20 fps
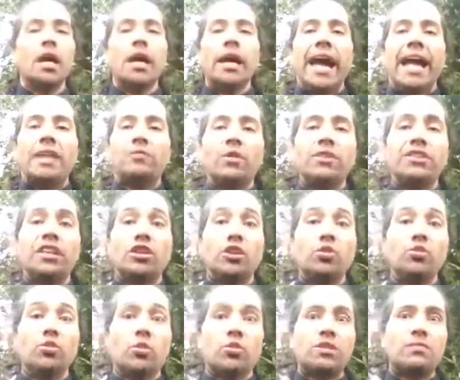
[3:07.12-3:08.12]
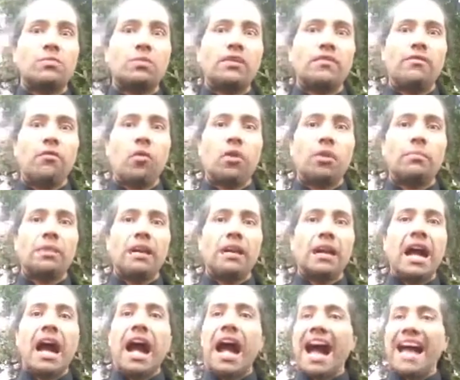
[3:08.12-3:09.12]
And with it, you notice with the form,
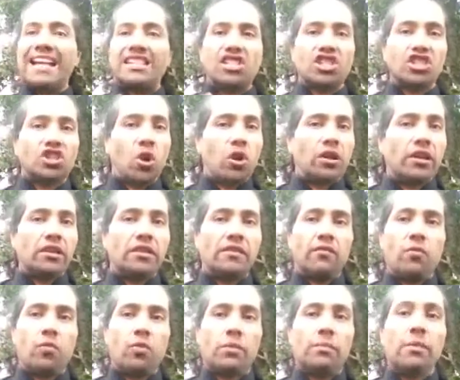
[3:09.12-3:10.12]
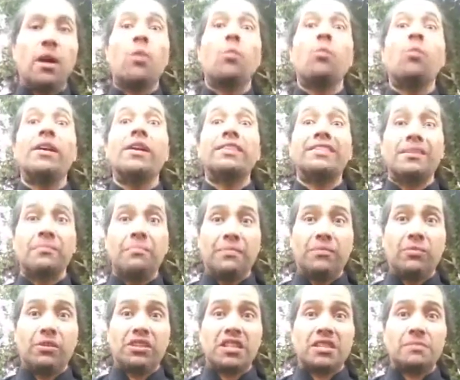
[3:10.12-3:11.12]
I started the form with
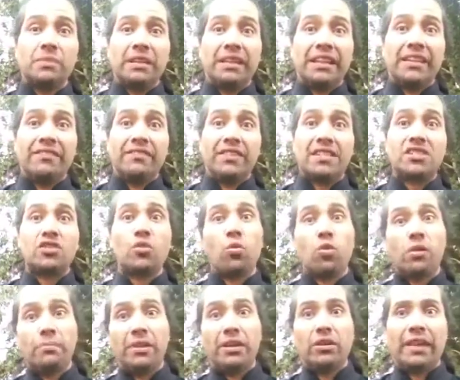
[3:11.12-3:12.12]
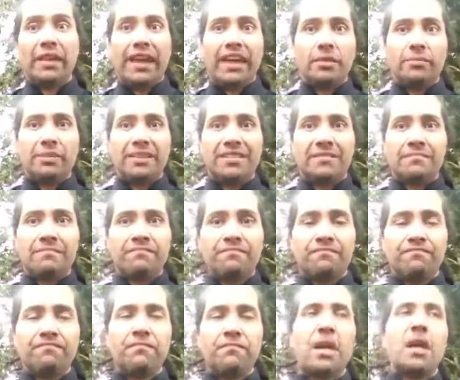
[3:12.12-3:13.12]
the splitting fist, or metal element.
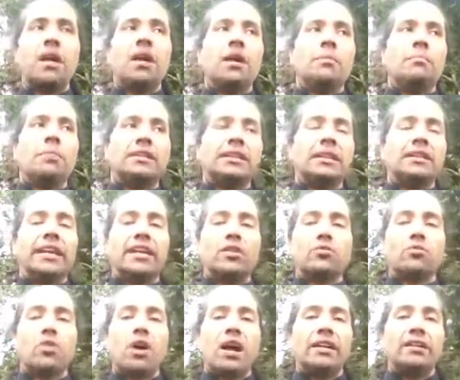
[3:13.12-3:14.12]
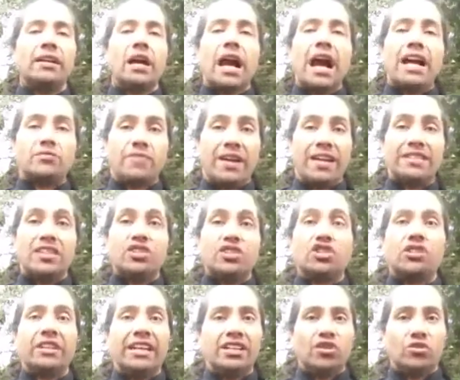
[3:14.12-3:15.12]
But then later on, I
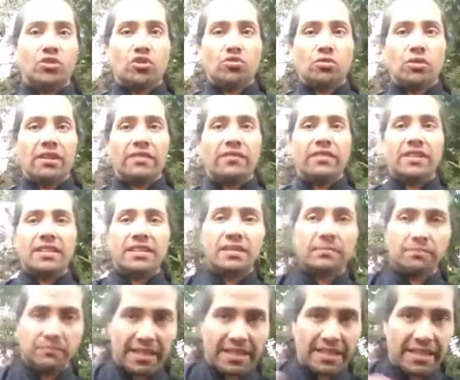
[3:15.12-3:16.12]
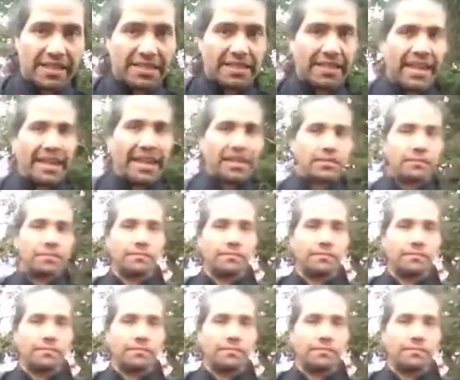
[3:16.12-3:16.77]
transitioned into the drilling fist. Let's get to that.